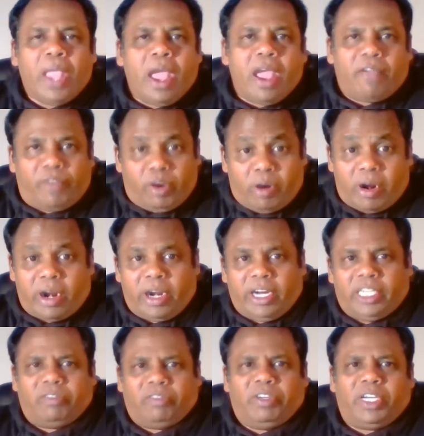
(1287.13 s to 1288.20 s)
if you are an
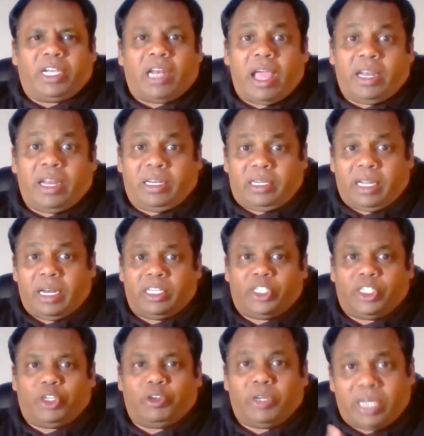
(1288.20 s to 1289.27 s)
HAV client and
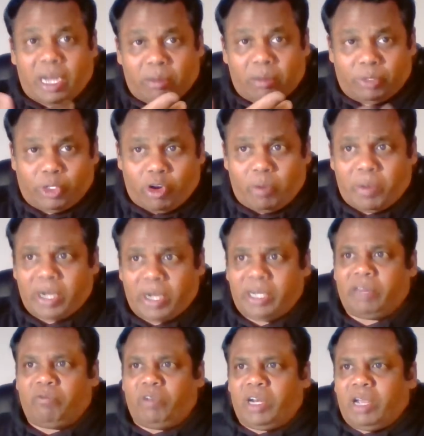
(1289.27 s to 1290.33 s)
student, I'm sure my
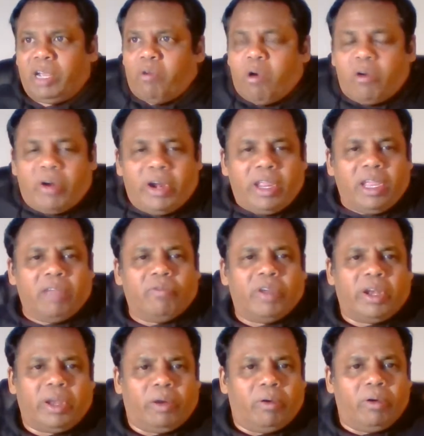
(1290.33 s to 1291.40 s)
team would have already
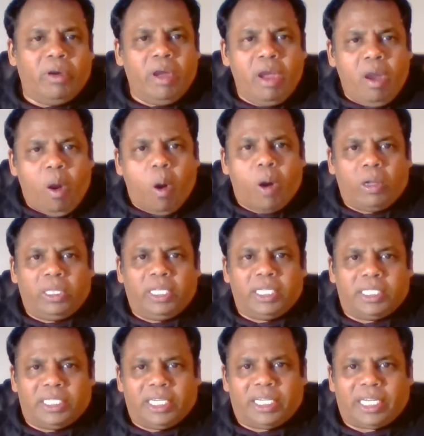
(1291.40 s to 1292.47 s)
given you all
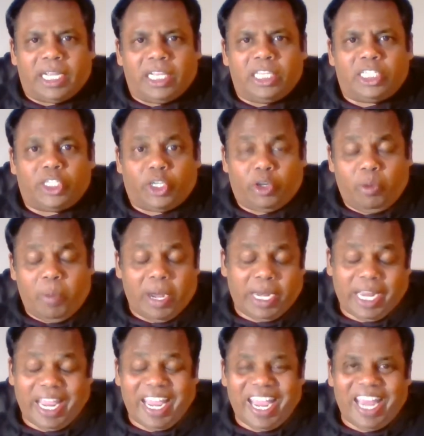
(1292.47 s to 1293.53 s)
these details to you.
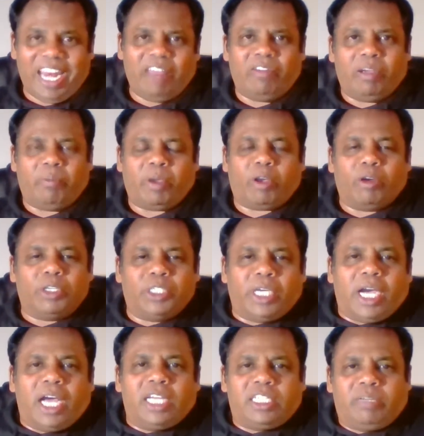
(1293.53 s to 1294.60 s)
But anyway, because you
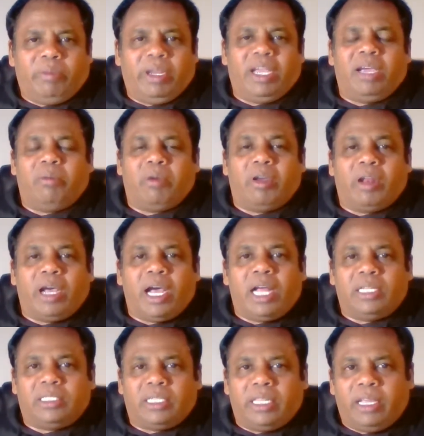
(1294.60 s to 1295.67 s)
asked me, I'm going to
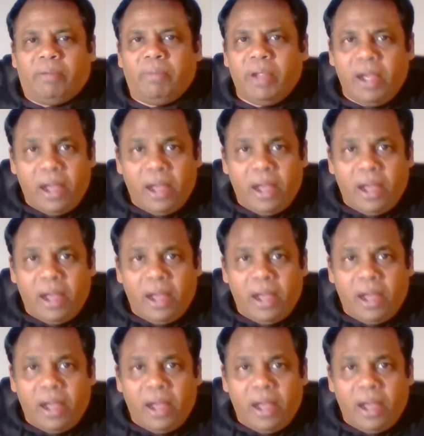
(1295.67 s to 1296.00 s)
answer them.